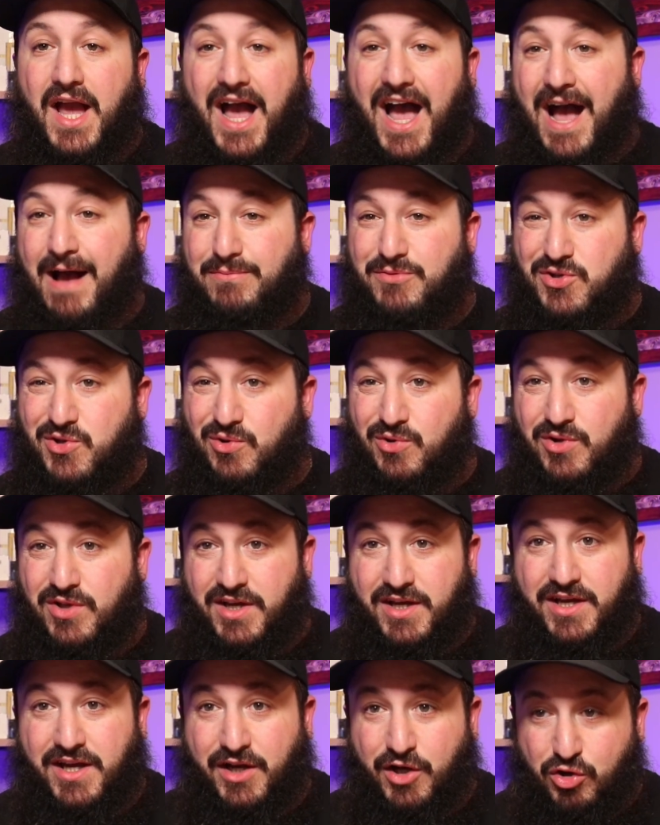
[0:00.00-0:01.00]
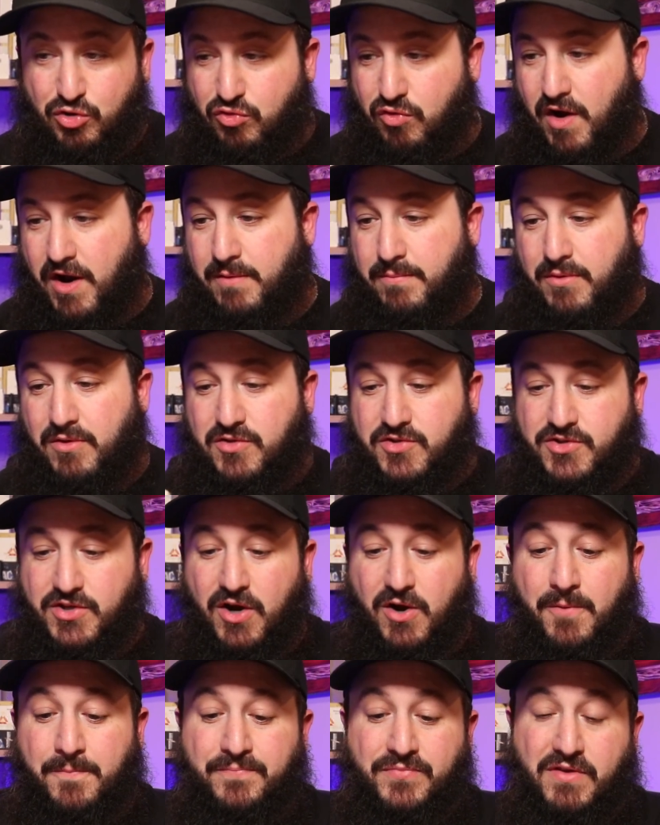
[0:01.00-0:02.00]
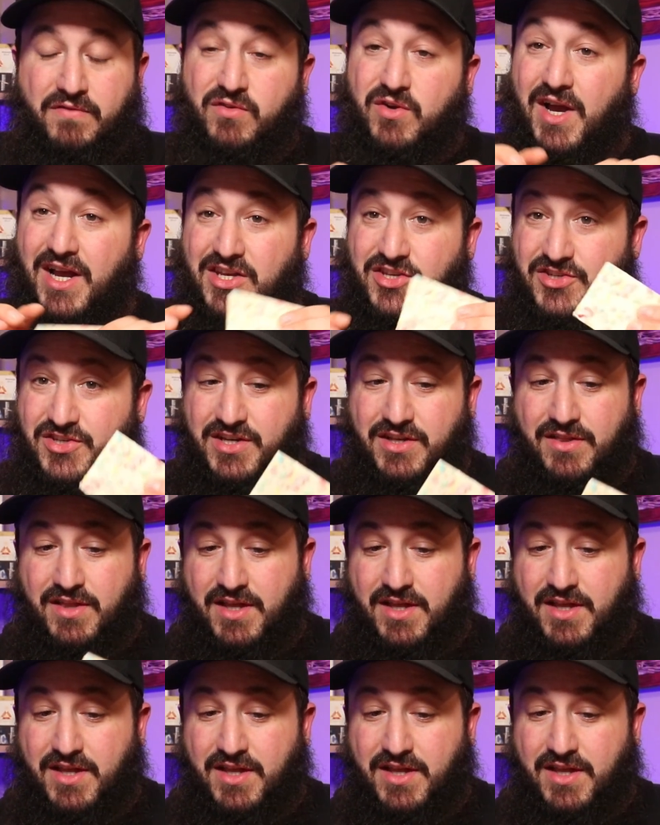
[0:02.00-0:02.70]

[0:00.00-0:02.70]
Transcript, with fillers: Absolutely incredible. So if you guys see